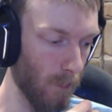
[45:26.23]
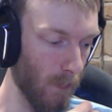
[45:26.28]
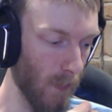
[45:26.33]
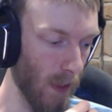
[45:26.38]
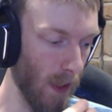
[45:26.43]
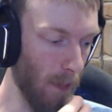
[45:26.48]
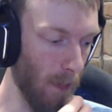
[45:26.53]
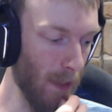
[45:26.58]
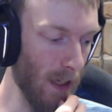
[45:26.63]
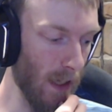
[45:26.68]

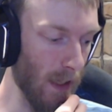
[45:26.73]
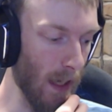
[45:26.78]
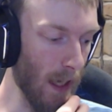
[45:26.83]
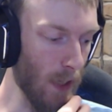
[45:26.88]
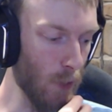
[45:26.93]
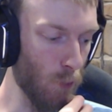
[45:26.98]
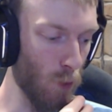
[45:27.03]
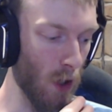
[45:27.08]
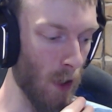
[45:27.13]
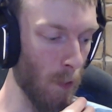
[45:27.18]
I mean, I
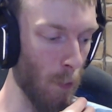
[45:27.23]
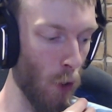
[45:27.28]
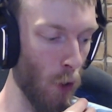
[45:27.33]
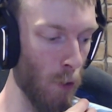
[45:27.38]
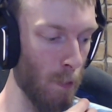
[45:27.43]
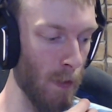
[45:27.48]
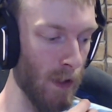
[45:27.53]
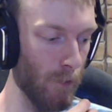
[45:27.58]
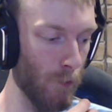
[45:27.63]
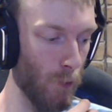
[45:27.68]
guess what I'm
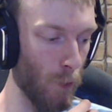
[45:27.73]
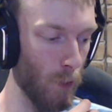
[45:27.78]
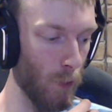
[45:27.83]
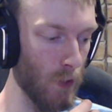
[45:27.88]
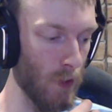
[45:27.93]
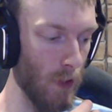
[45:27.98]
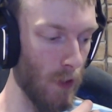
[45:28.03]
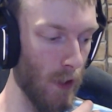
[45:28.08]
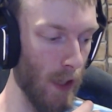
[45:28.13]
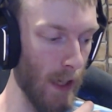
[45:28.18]
hoping for is
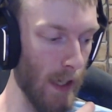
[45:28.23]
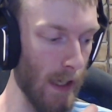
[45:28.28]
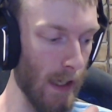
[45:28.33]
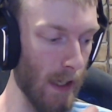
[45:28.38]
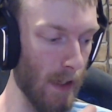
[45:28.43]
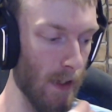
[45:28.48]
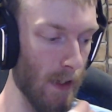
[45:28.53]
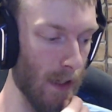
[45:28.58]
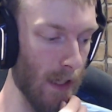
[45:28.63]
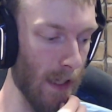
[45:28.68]
that they
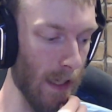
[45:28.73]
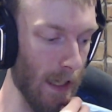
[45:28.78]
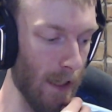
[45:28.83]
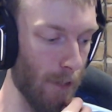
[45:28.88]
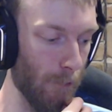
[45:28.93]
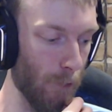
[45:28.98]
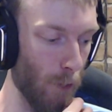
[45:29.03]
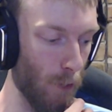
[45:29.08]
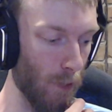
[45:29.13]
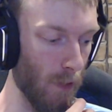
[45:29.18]

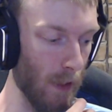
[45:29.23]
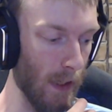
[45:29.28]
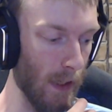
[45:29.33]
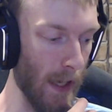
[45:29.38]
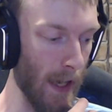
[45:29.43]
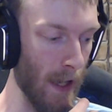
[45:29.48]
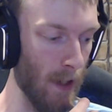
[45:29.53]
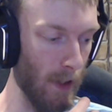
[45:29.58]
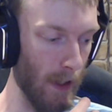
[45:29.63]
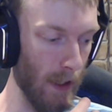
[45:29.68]
Evo the
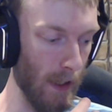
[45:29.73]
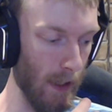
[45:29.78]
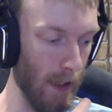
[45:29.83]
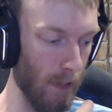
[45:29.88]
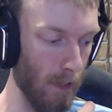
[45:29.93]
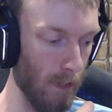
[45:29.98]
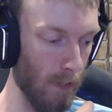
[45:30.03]
Gallade.